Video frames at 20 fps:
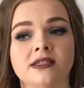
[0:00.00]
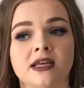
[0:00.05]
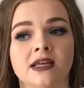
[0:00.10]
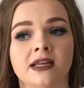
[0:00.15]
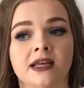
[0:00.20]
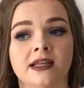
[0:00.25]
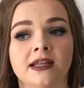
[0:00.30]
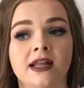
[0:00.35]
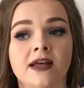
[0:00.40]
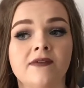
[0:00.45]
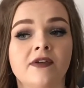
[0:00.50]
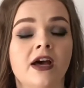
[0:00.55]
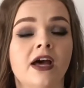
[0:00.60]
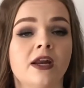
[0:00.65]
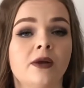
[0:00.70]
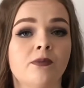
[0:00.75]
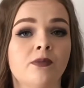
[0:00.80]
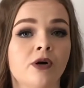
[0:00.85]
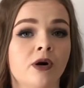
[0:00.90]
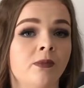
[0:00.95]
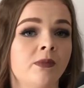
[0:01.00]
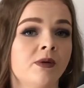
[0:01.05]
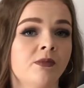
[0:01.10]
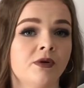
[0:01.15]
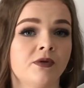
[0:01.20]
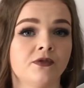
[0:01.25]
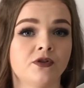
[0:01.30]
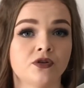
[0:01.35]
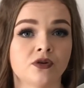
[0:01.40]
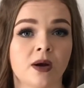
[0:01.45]
and I never had a problem
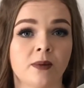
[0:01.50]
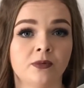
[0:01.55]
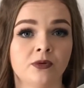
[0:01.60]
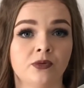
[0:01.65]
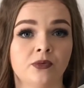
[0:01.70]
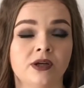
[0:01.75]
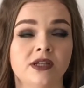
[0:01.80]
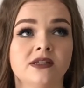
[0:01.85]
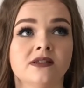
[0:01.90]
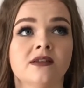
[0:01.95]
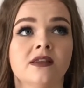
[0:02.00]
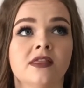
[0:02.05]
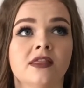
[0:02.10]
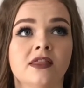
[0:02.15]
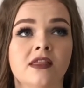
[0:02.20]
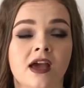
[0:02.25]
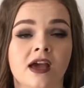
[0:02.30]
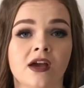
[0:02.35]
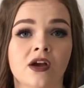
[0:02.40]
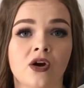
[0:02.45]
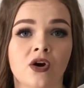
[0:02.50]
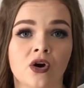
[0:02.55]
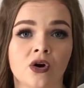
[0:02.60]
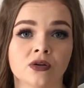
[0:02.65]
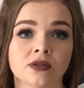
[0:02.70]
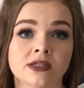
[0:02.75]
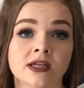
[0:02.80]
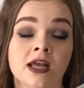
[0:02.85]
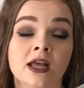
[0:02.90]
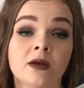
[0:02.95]
with trapped winds, thank
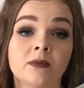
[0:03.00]
God.